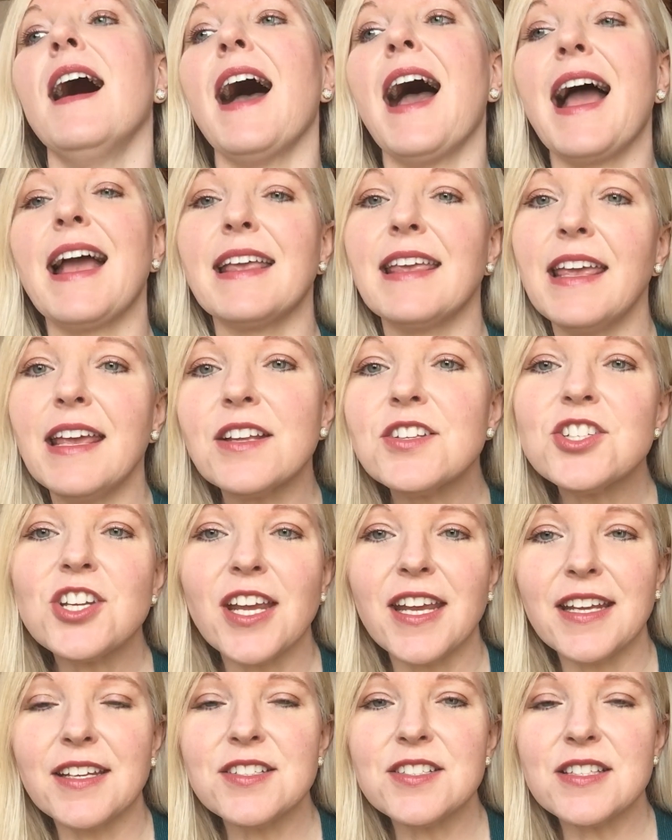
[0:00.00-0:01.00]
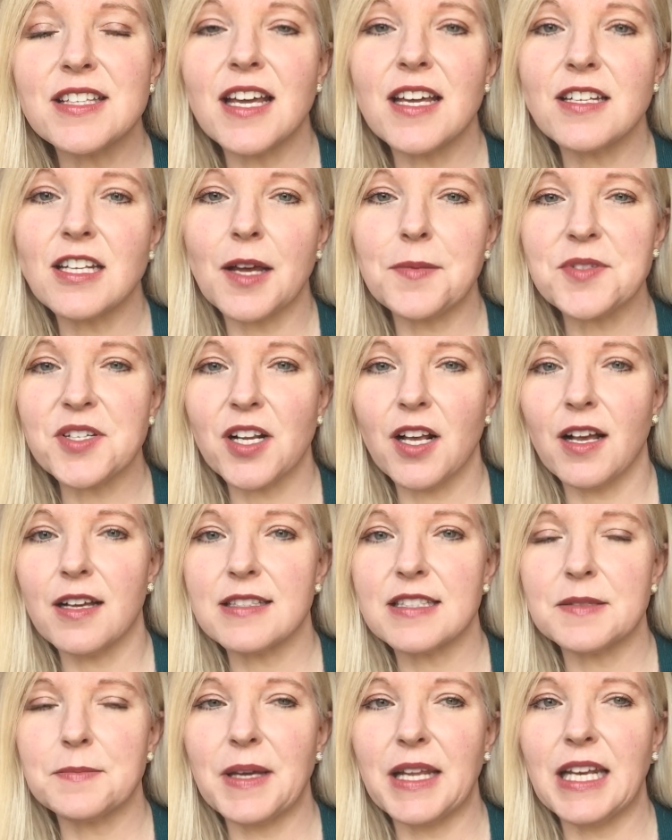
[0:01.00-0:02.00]
I can't change that adoption
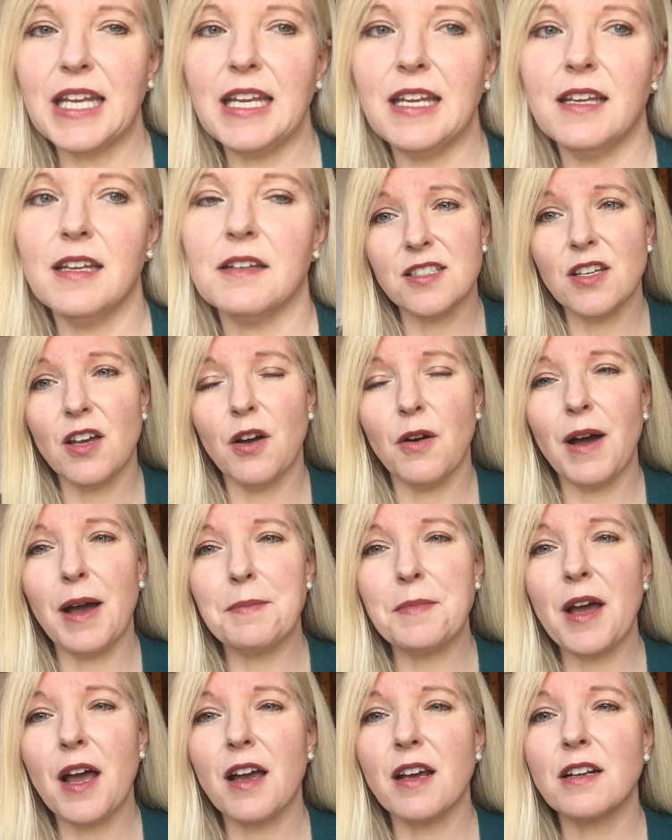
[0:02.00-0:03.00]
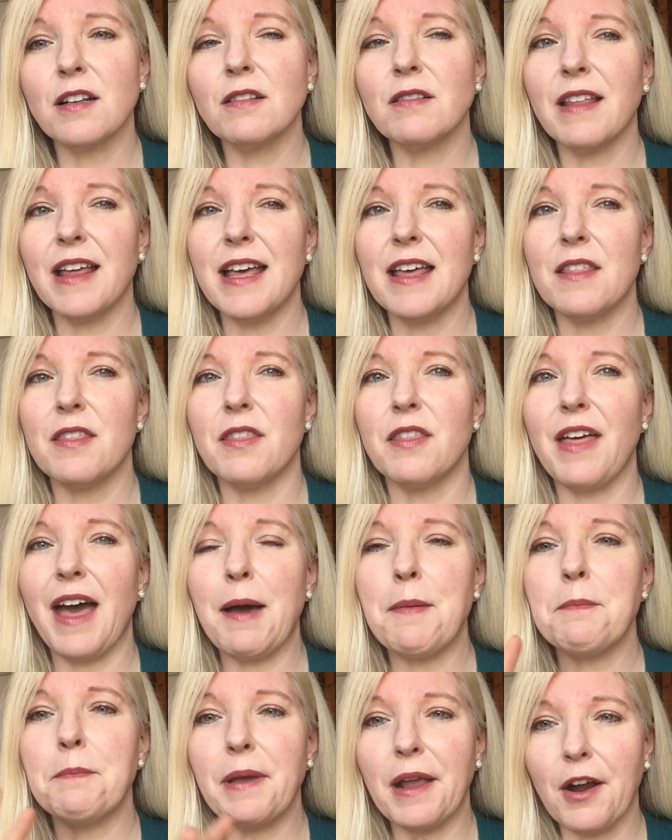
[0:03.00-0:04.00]
costs money. So I'm not going to let
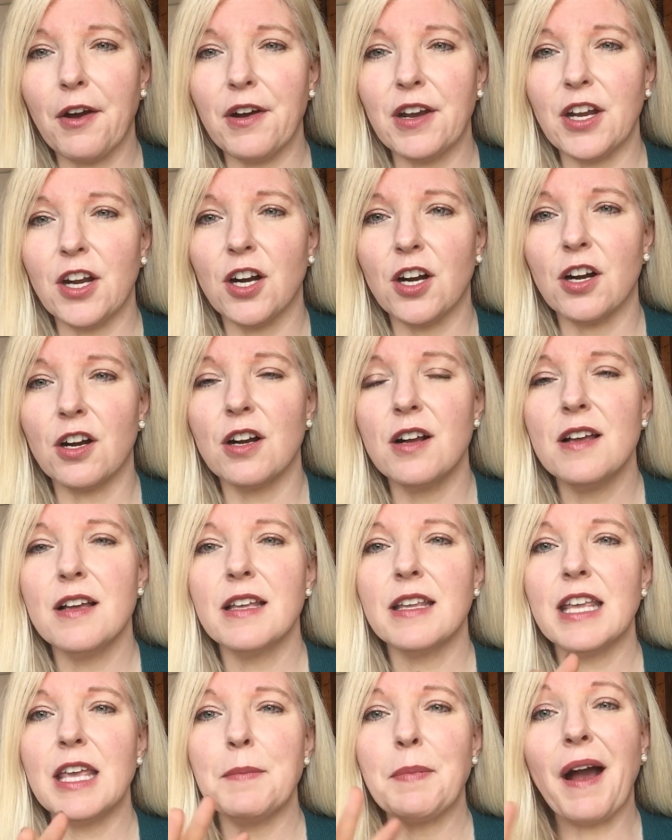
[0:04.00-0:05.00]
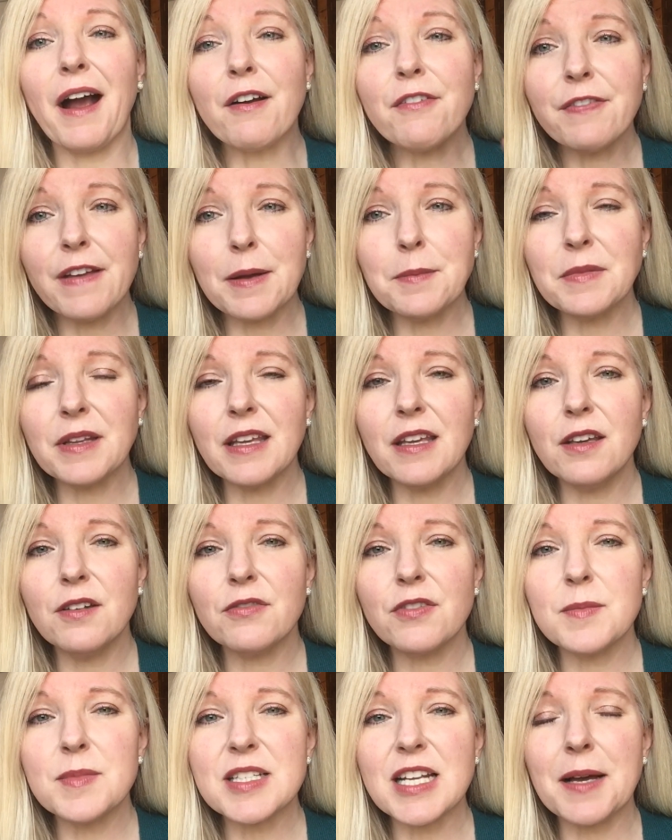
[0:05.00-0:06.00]
that barrier keep our family
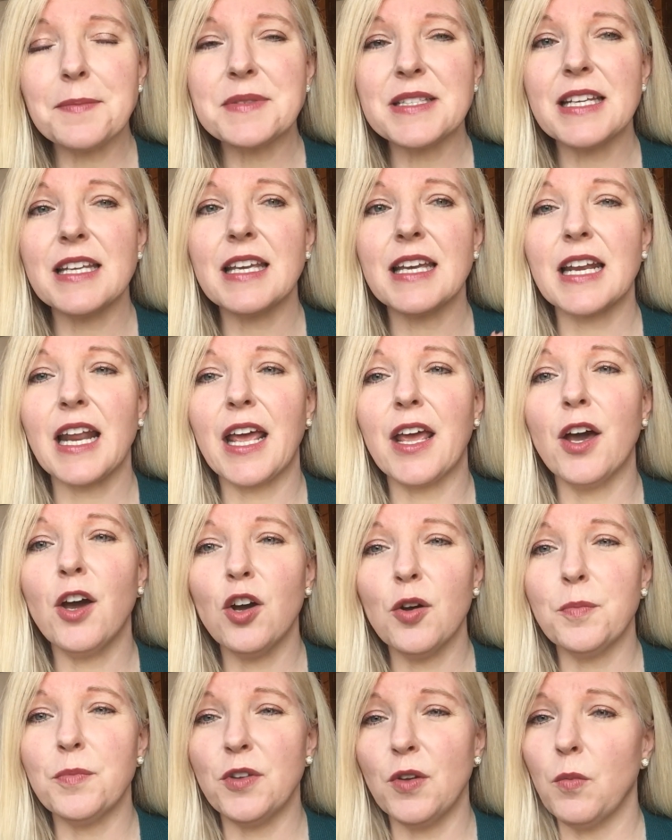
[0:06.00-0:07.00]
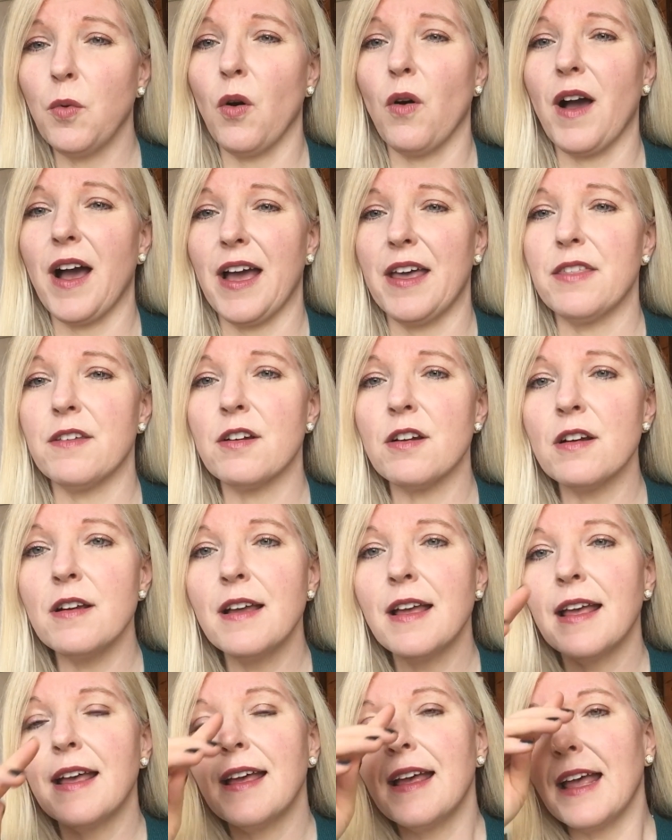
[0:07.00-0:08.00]
from adopting. And I hope you won't either.
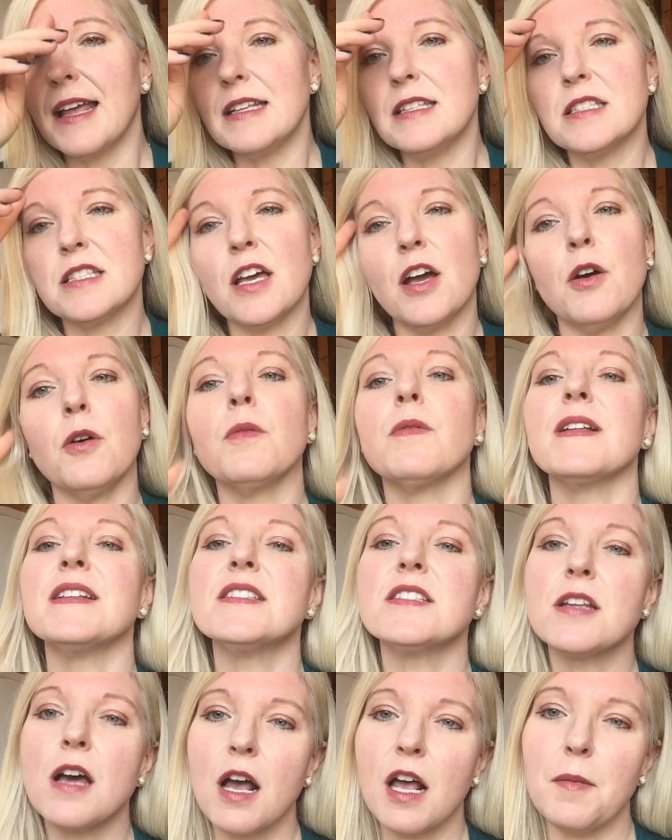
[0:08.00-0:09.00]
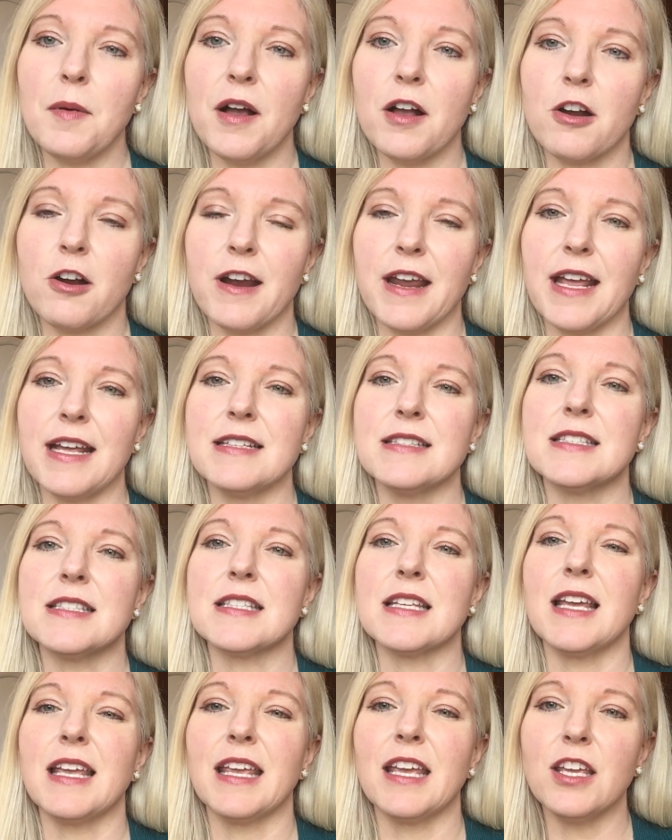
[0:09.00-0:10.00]
And so let's talk about grants
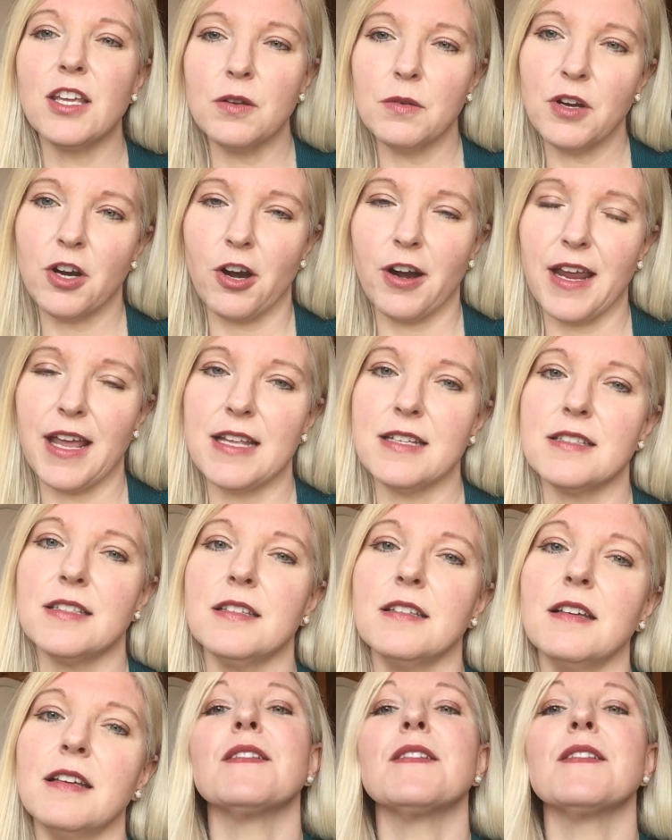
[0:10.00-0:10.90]
and get you a grant.